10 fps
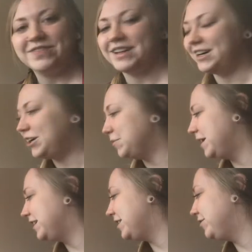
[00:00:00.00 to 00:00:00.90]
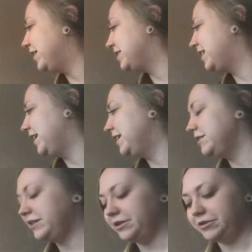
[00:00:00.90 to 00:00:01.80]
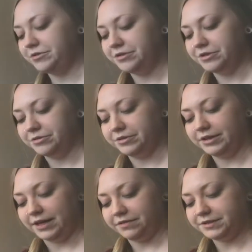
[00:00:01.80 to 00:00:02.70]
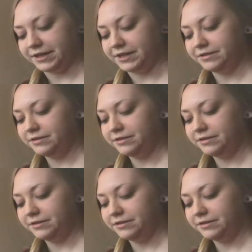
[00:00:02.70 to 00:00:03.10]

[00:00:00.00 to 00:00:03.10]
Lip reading: and then you guys can continue to do the left side.